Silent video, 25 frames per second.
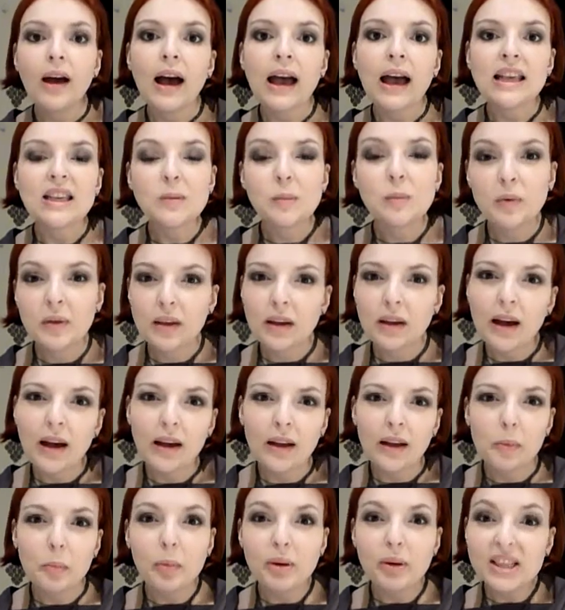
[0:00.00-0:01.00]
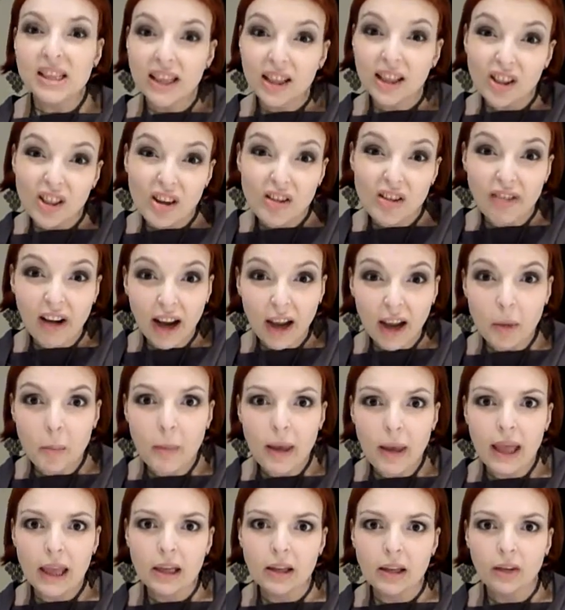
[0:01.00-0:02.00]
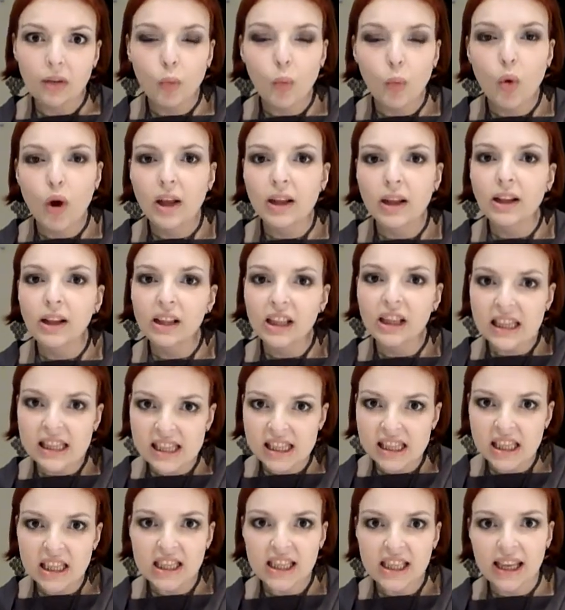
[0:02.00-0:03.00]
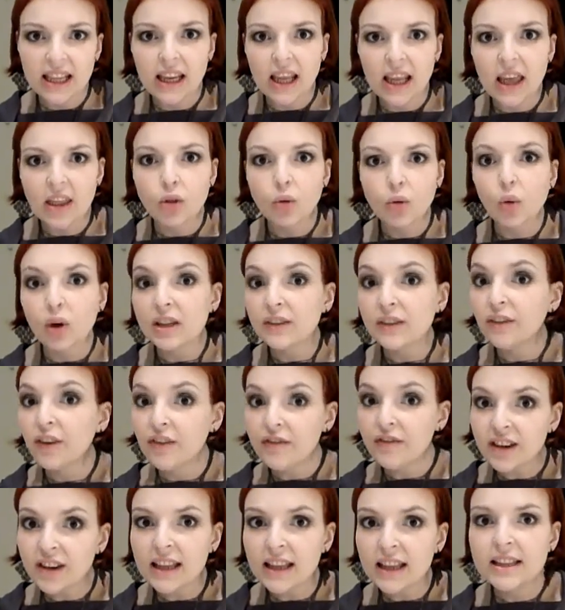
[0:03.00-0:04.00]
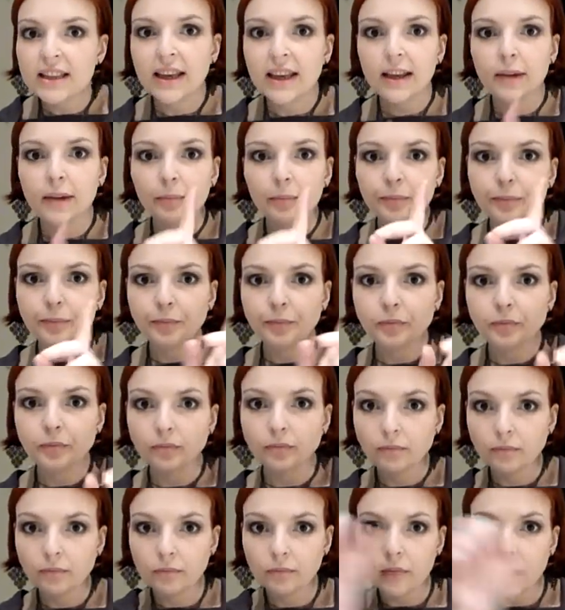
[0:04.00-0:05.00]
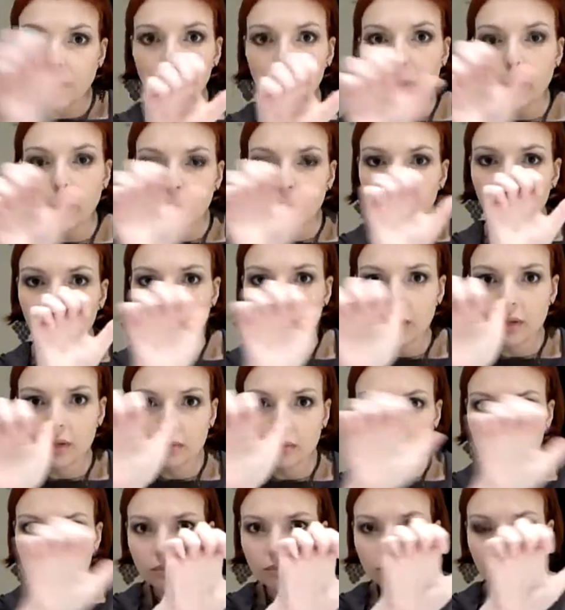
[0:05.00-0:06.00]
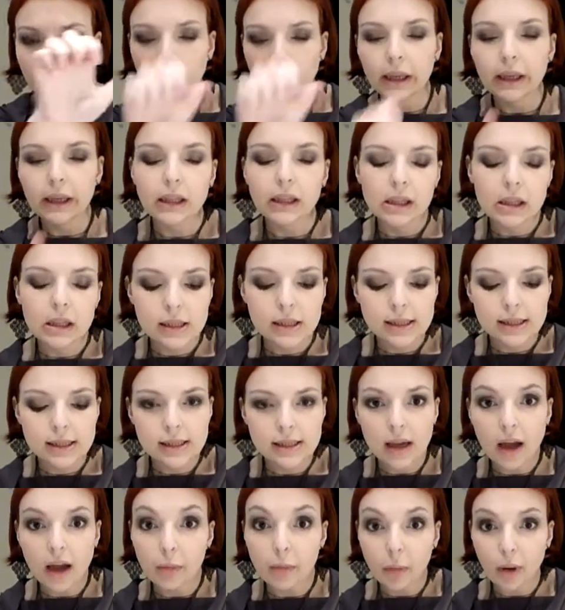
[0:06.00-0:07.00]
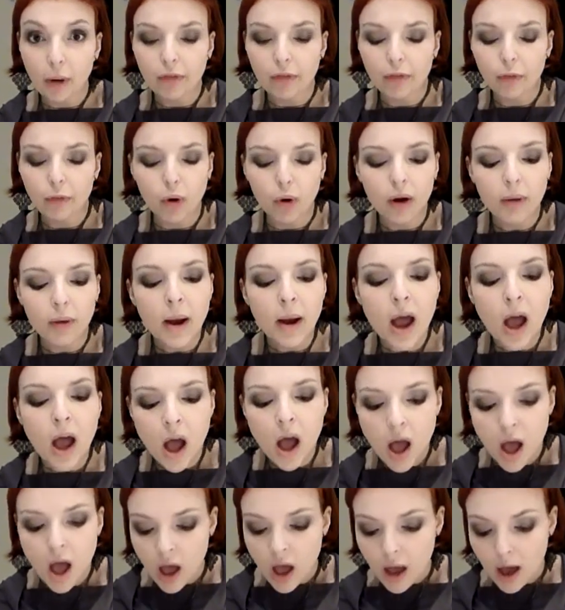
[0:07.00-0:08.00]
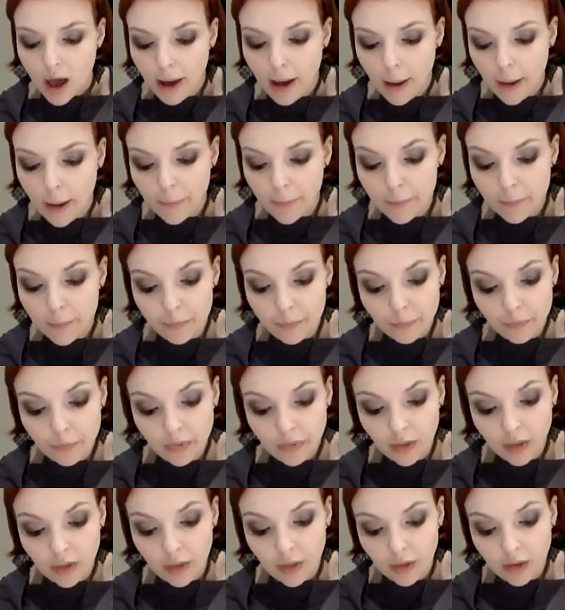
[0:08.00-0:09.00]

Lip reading: I particularly recommend the one Lindsay did and the one Fefinette did. I'll post a link in the sidebar for them.